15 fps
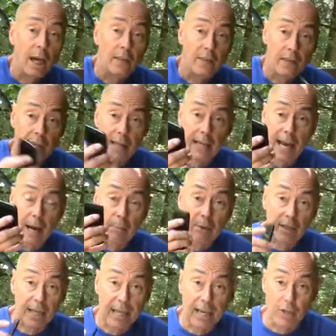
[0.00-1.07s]
the
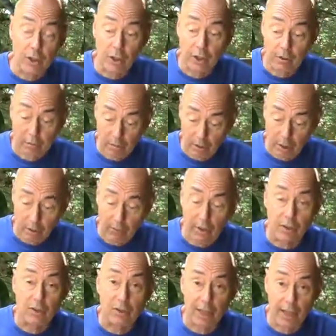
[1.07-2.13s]
application, if
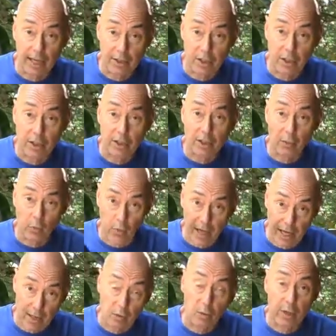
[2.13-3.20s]
the selection is
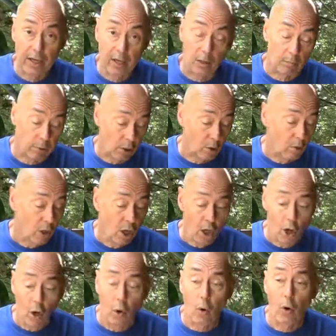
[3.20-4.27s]
red, green, or blue,
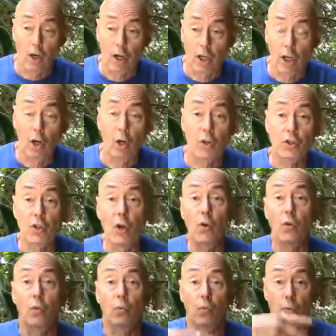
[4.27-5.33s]
or it can
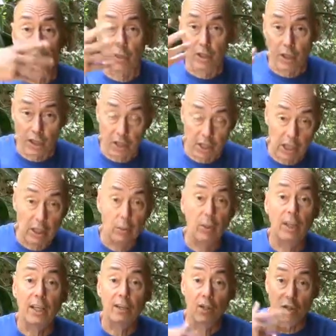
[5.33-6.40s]
also
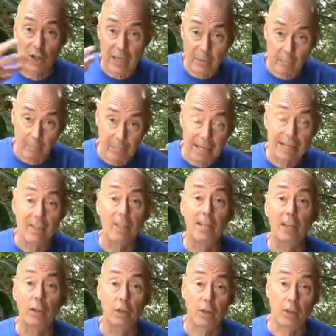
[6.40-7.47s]
continually just keep
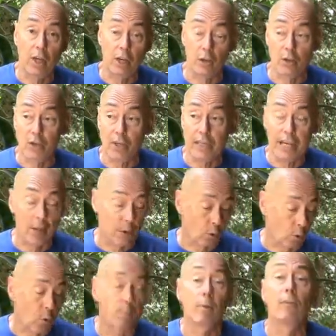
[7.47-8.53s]
mixing those colors together
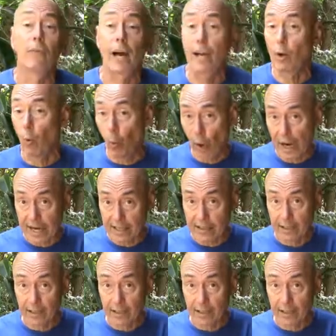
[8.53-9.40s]
or provide a white